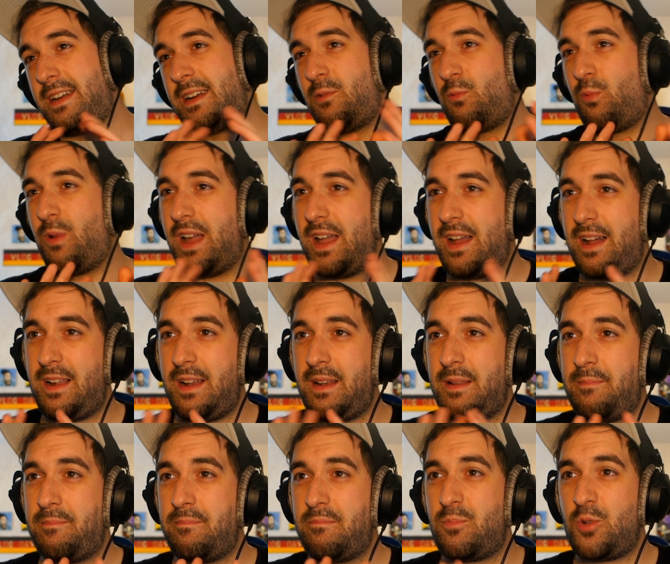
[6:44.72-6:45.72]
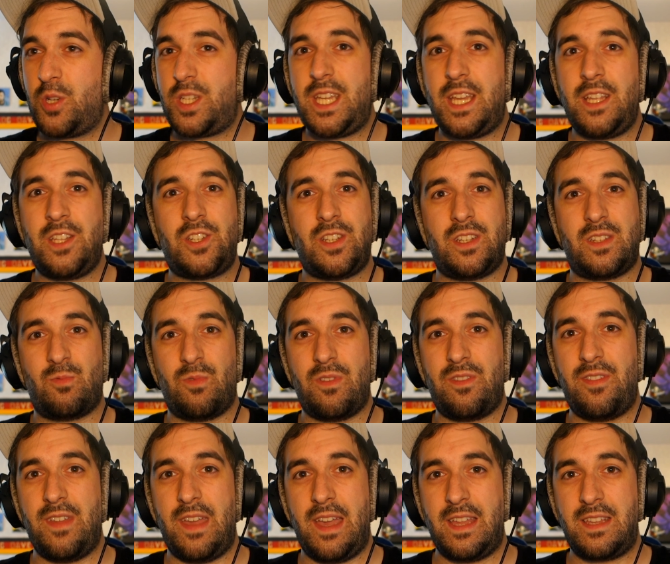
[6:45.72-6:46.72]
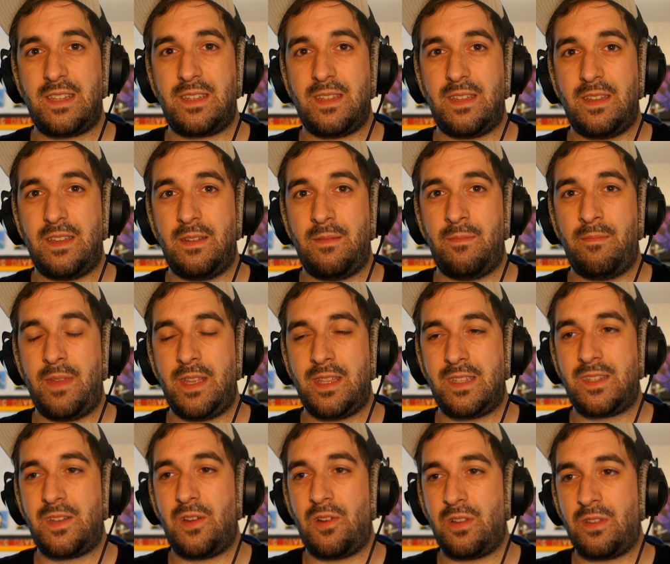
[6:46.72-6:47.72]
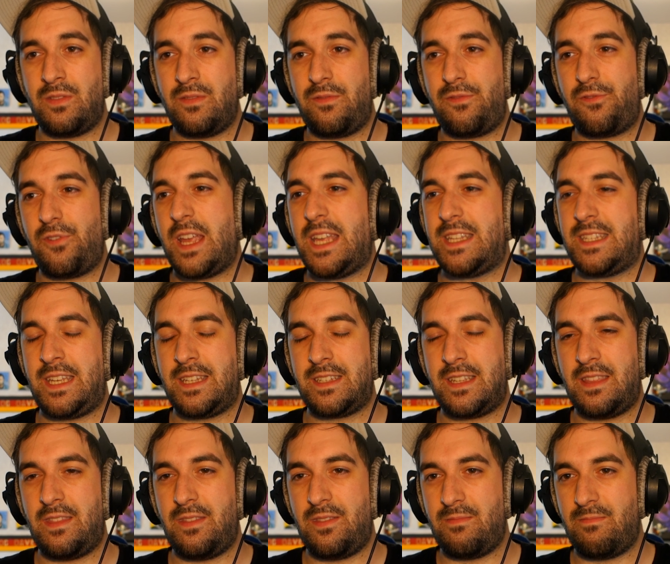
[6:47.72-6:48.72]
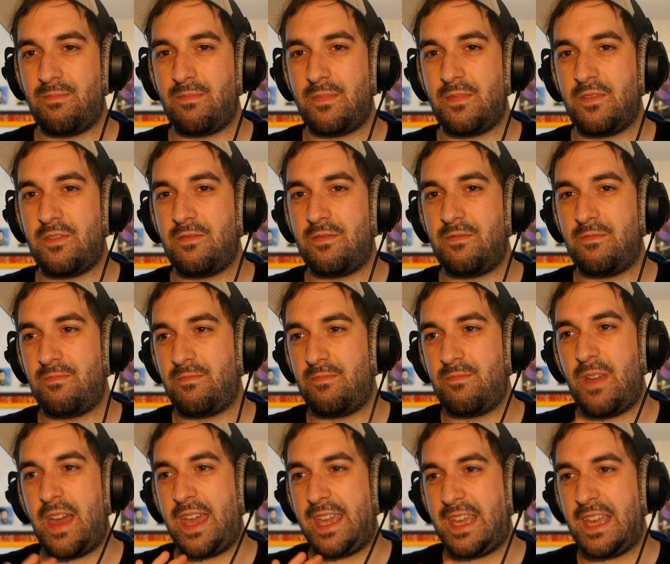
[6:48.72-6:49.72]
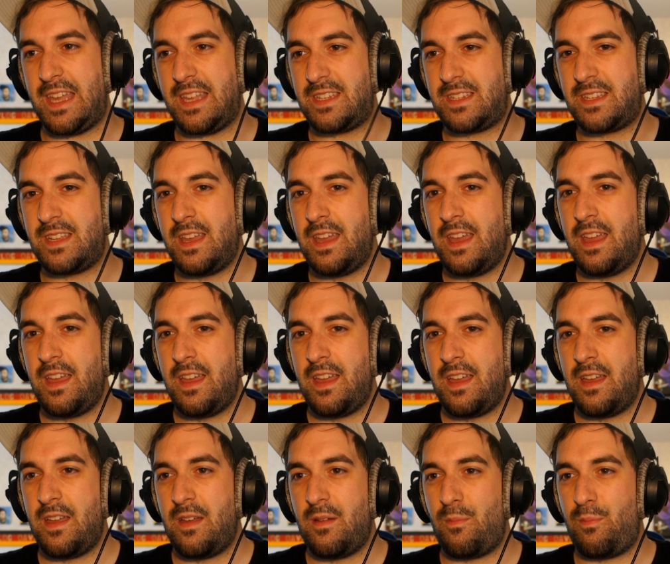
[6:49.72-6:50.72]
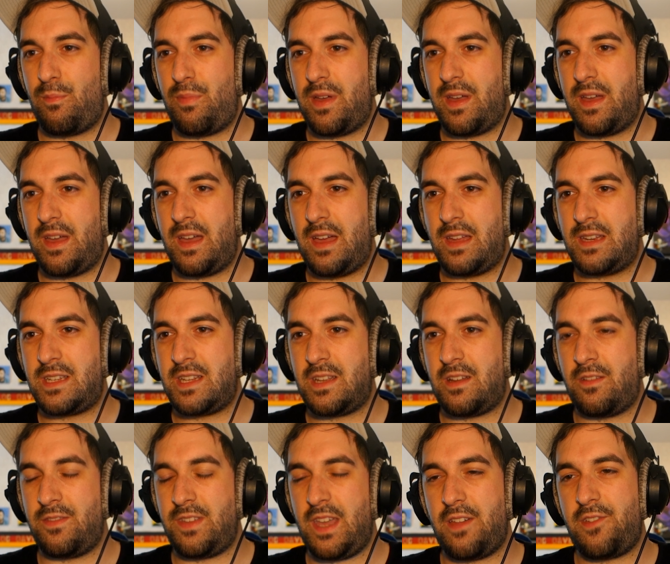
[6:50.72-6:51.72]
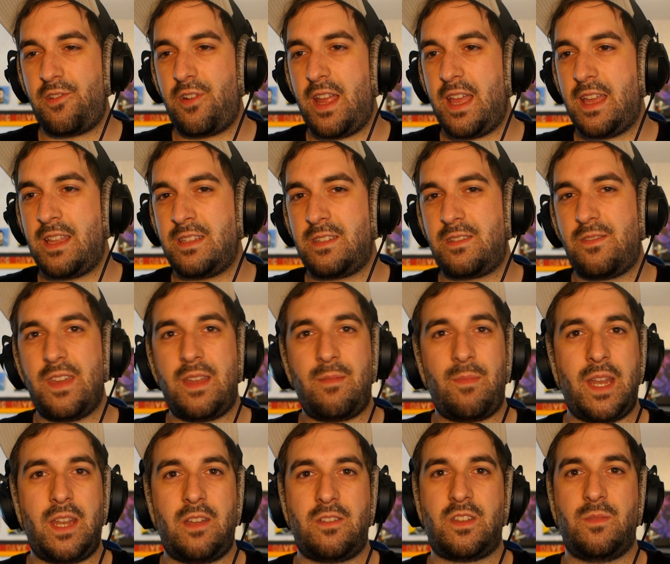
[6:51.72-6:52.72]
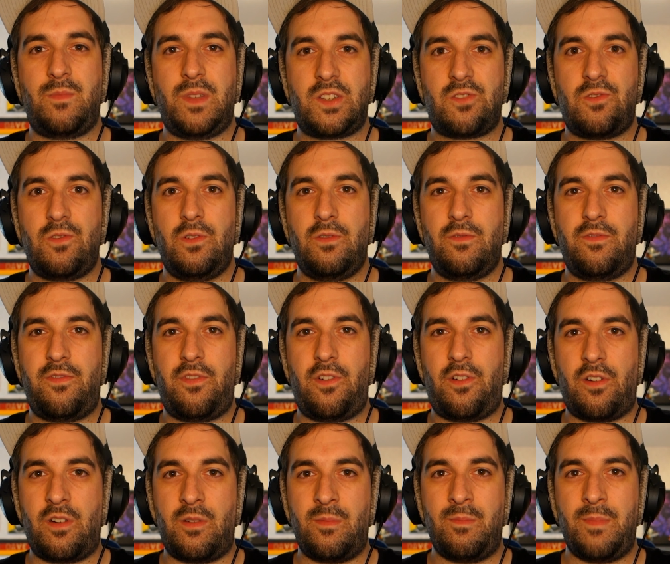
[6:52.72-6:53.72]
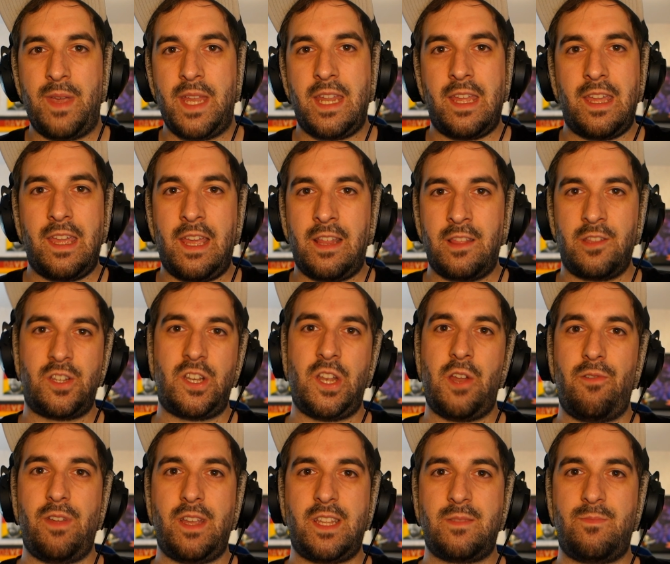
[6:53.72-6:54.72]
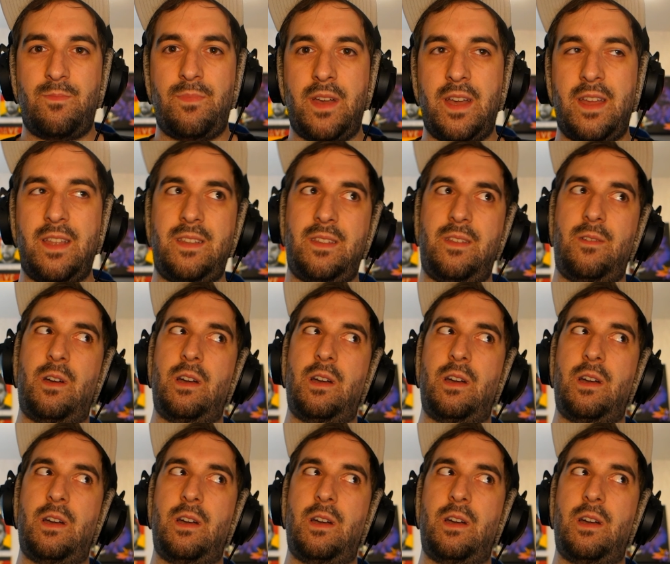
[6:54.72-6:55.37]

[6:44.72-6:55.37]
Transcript: well, pretentious with that um, and certain phrasings, and I guess. But on the other hand, that might also be true for many English lyrics, but